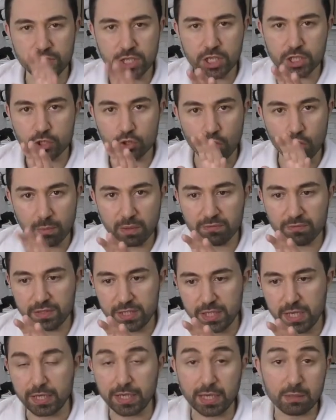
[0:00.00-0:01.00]
Just normal
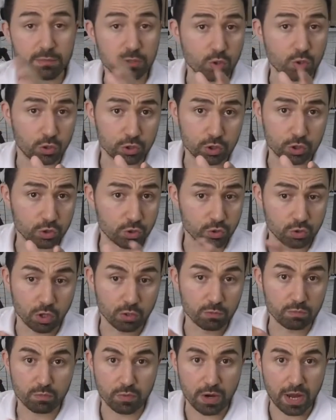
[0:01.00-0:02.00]
veneer can be also
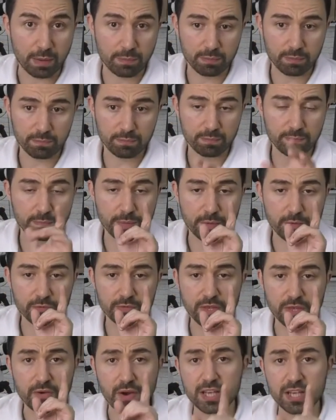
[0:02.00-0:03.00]
non-prep.
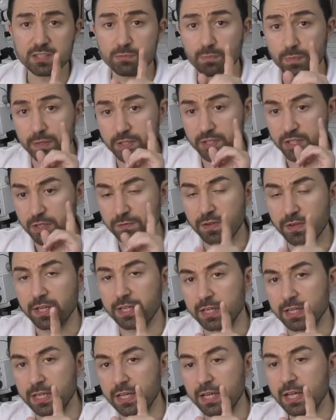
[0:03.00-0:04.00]
There are
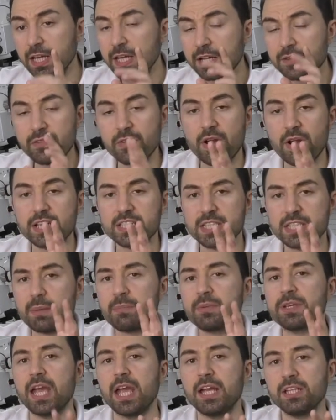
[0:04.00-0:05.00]

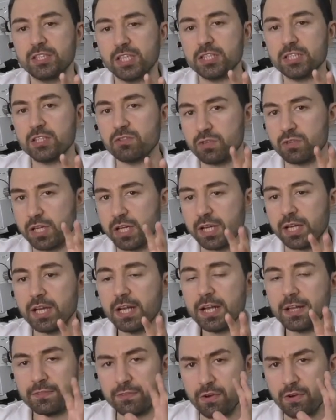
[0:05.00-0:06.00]
some cases, really,
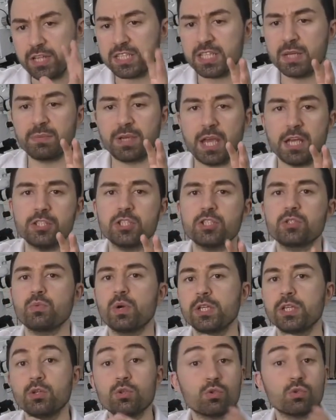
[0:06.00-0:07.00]
there are some cases
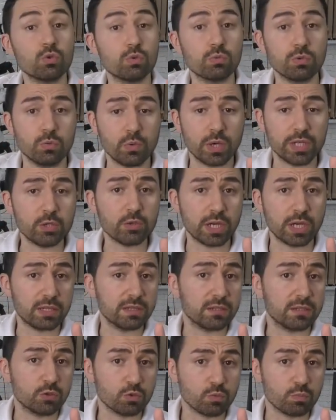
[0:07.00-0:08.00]
when you
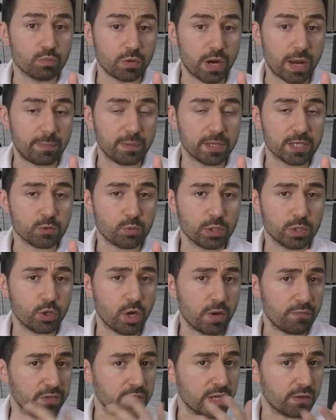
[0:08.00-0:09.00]
can do prepless, when you
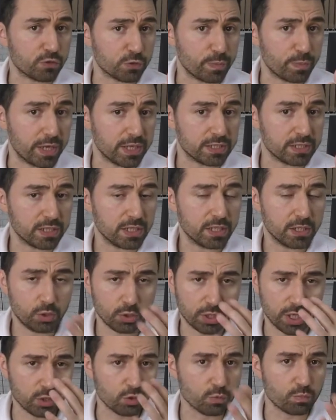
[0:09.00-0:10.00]
have enough space. You
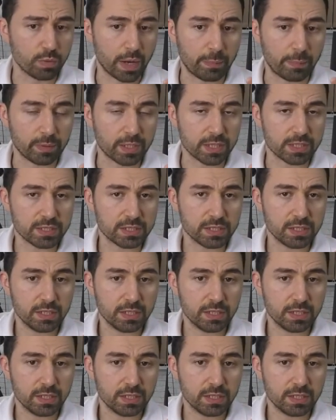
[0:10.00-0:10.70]
can do prepless.